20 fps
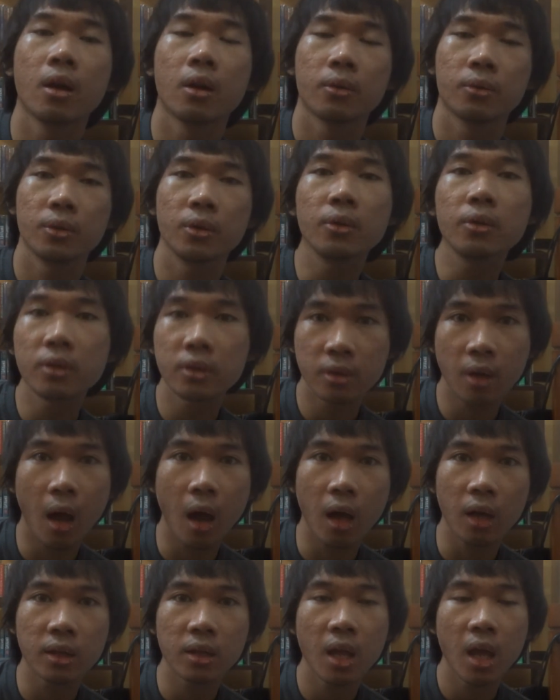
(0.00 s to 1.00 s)
Ruth
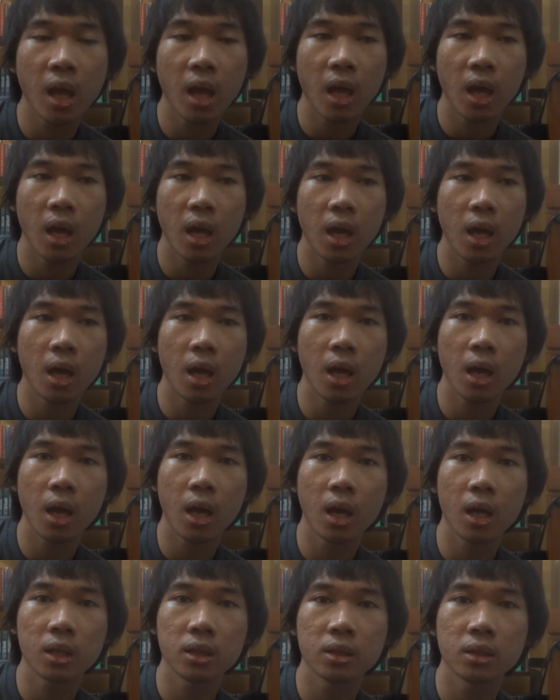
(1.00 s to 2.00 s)
taught,
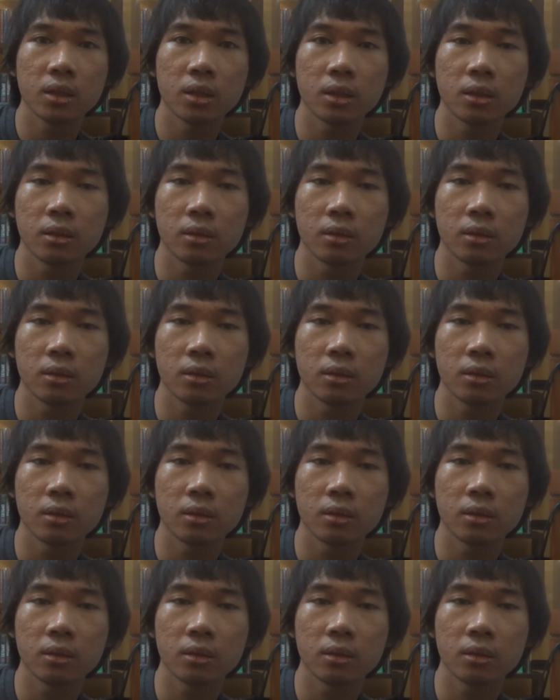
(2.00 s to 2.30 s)
and,